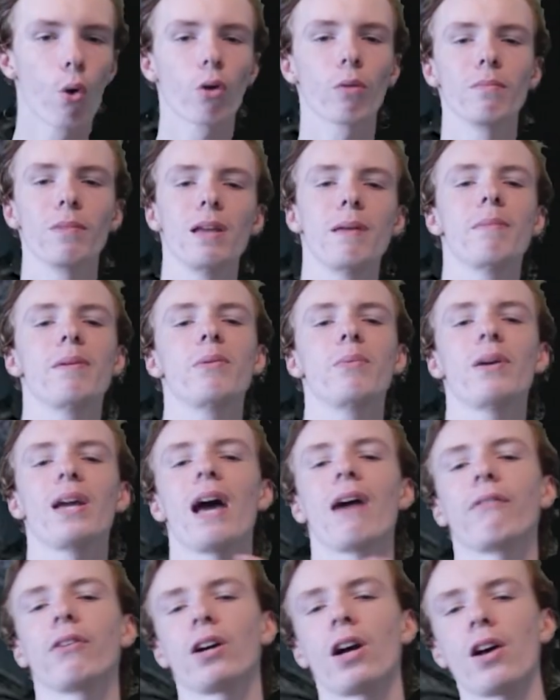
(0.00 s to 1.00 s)
or maybe we
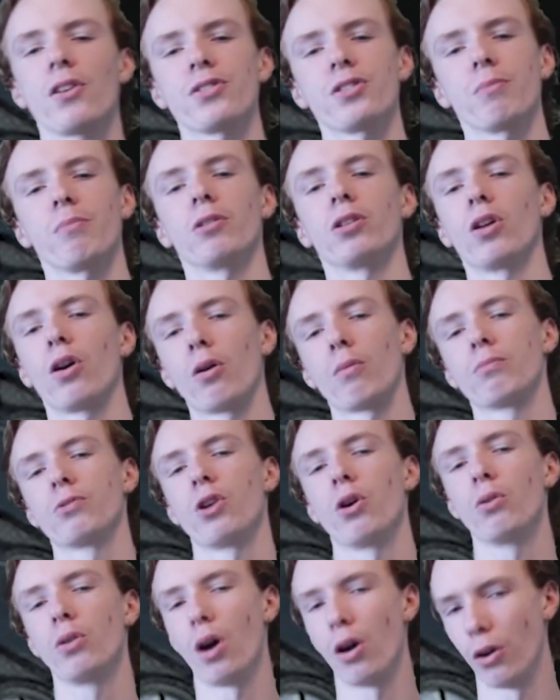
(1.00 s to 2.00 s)
have a custom alarm
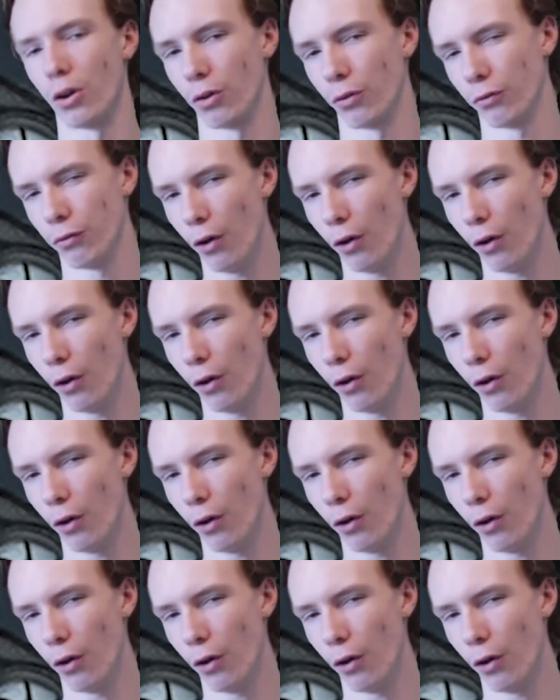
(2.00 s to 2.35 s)
tone on our